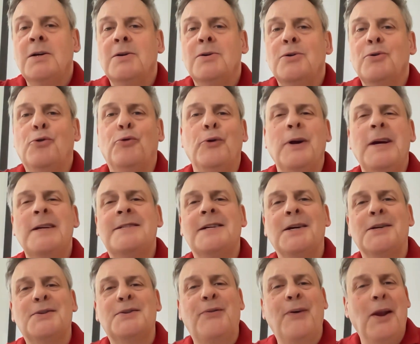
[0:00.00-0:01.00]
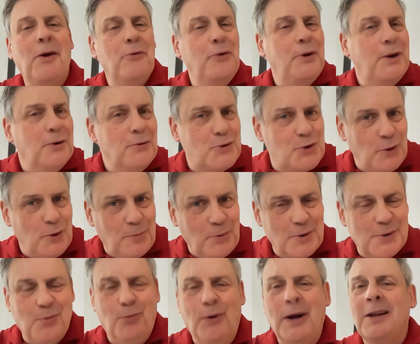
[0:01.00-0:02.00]
Greetings fellow
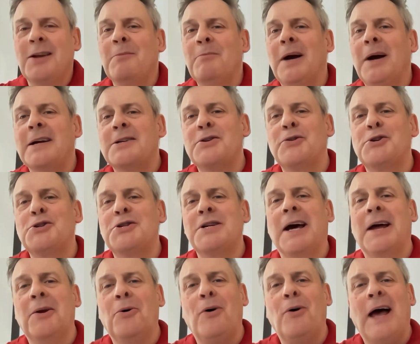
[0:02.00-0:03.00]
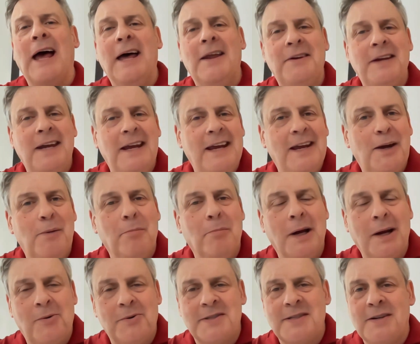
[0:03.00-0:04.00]
YouTubers, welcome back to the channel. Andy here,
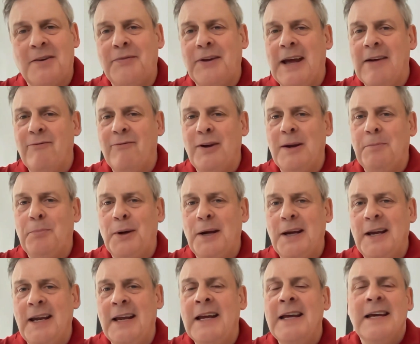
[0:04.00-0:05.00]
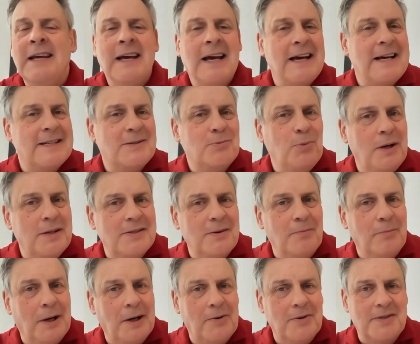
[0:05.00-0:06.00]
Microsoft M V P, as well as a
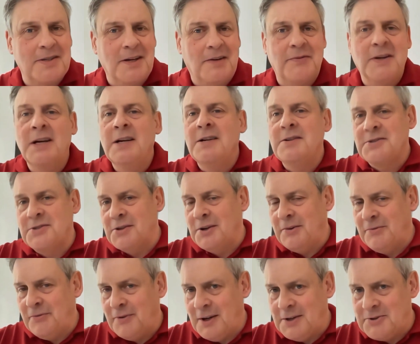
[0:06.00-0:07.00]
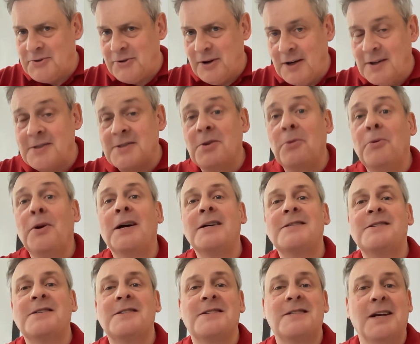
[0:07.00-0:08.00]
Microsoft Certified Trainer. So
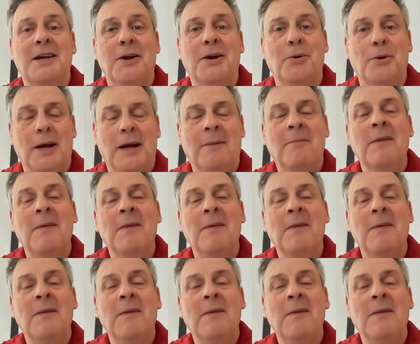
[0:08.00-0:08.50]
nice to see you here.